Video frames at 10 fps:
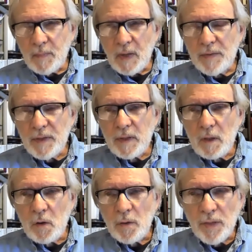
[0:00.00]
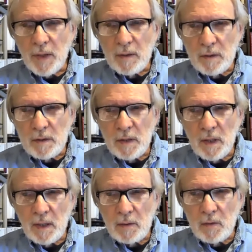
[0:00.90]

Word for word: I think a good thing to say